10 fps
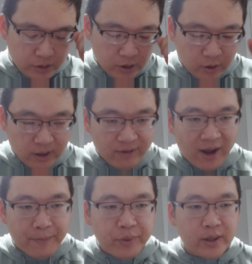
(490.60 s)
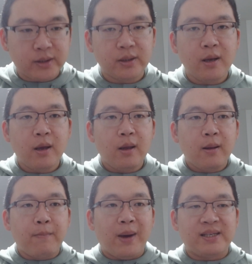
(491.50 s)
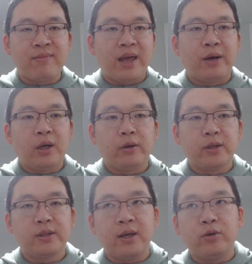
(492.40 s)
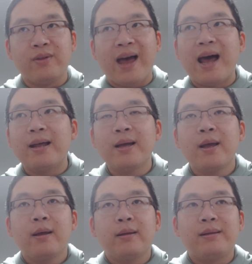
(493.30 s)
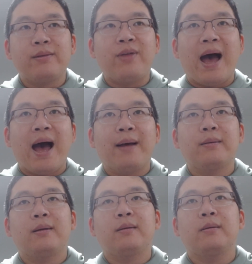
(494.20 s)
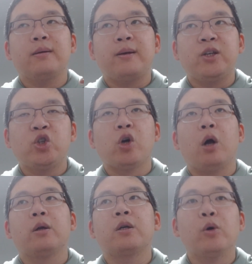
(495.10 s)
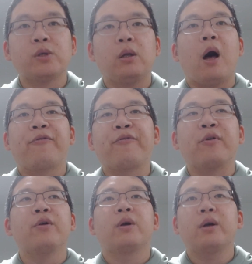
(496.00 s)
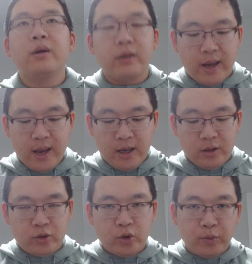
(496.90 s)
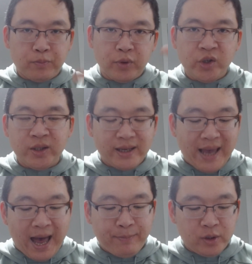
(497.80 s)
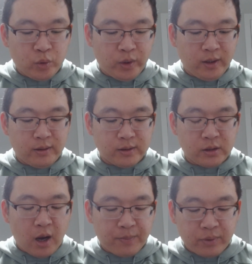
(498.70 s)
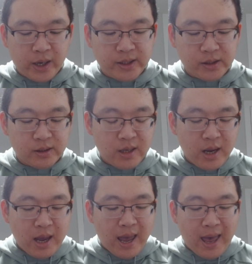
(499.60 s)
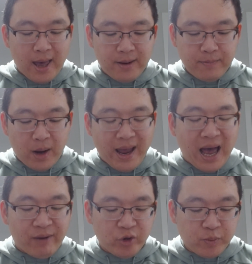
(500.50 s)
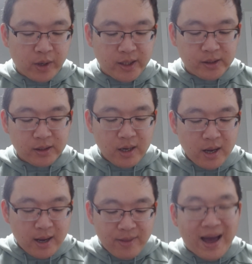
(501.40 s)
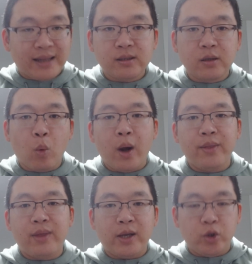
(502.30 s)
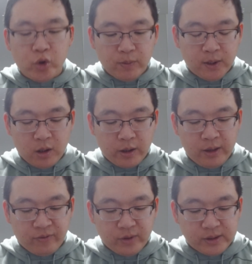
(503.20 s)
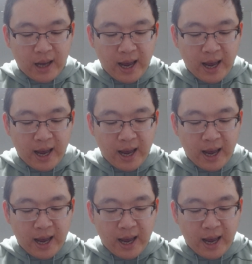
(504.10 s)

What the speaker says: So if I put my $7,000 into that, that each dollar goes a lot further into bridging the gap between the stock price and my average price. And that's the one that you should be targeting first.